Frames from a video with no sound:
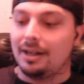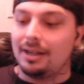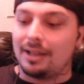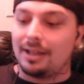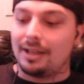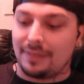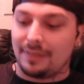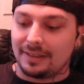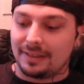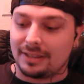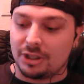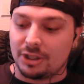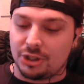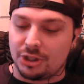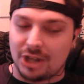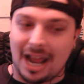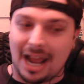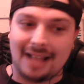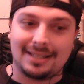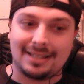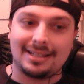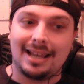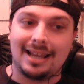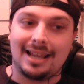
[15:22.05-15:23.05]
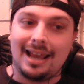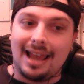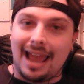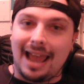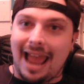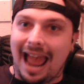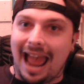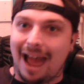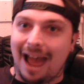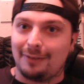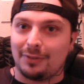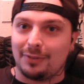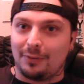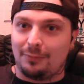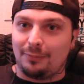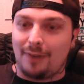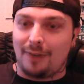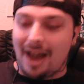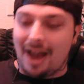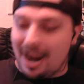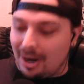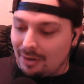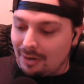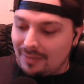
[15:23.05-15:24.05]
I think the Jets have the
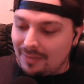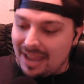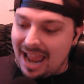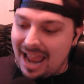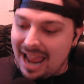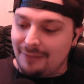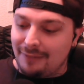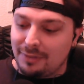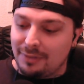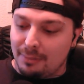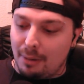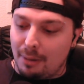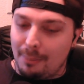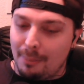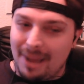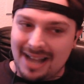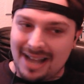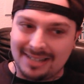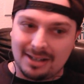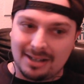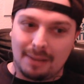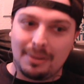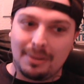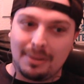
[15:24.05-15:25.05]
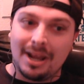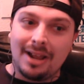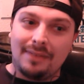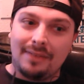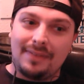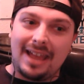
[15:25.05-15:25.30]
fire. They have the momentum.